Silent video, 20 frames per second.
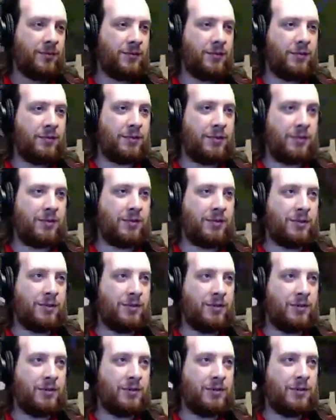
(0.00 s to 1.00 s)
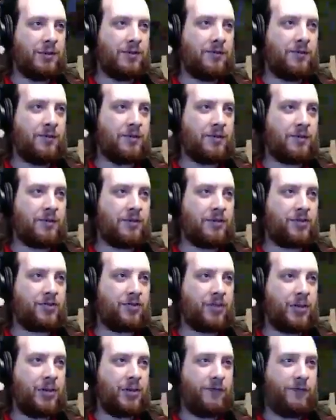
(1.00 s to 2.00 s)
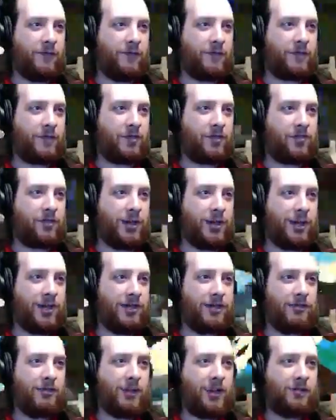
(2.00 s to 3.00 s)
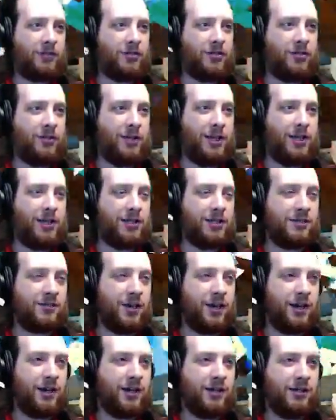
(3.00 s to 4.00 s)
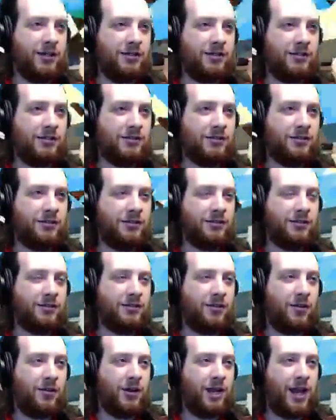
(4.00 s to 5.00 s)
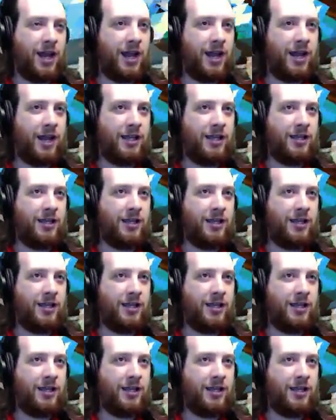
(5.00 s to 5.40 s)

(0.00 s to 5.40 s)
well, if it was a treant, it would have 2 E's, right? Or an A.